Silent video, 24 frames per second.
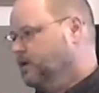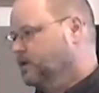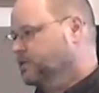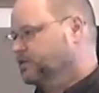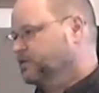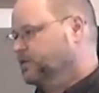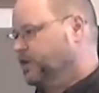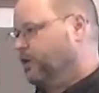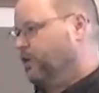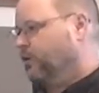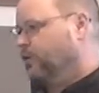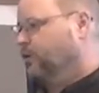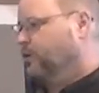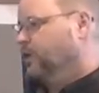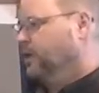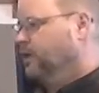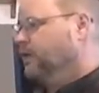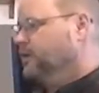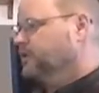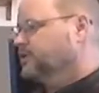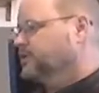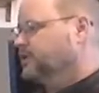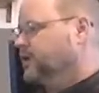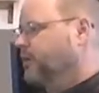So
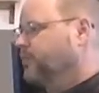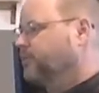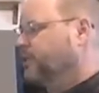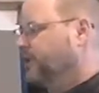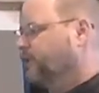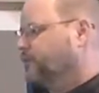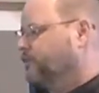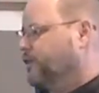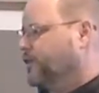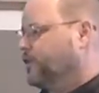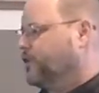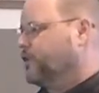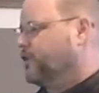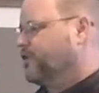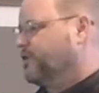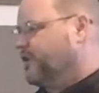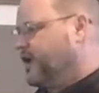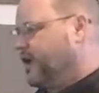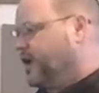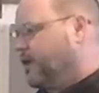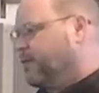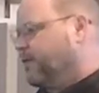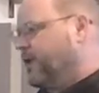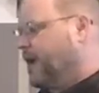something for you to
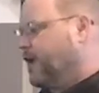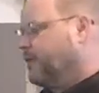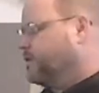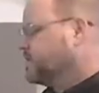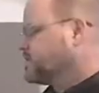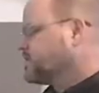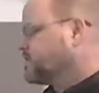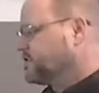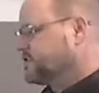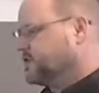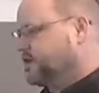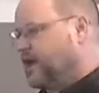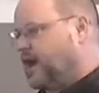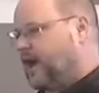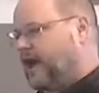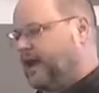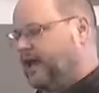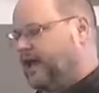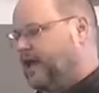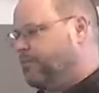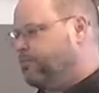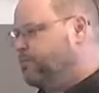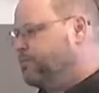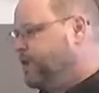think about. This is
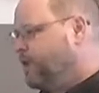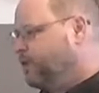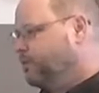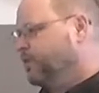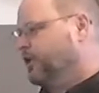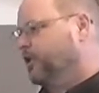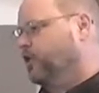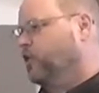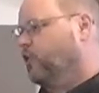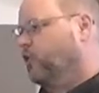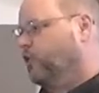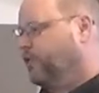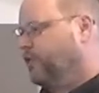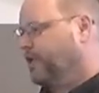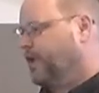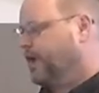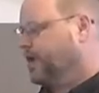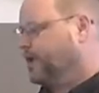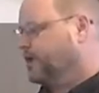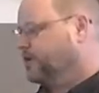not a biblical thing.